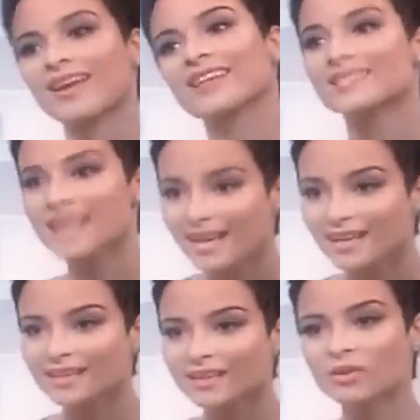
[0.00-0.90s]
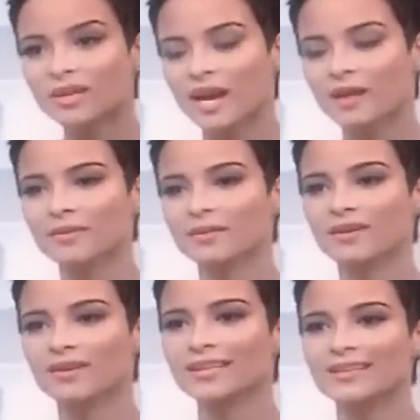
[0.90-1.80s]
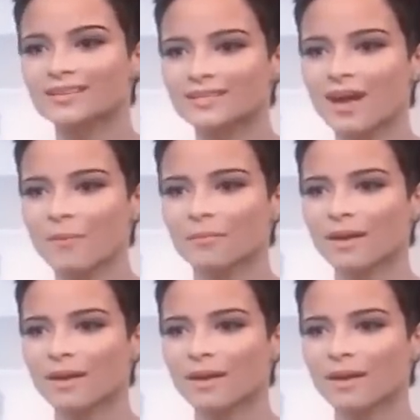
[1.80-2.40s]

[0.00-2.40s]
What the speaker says: Exactly, the only Caribbean girl in the top.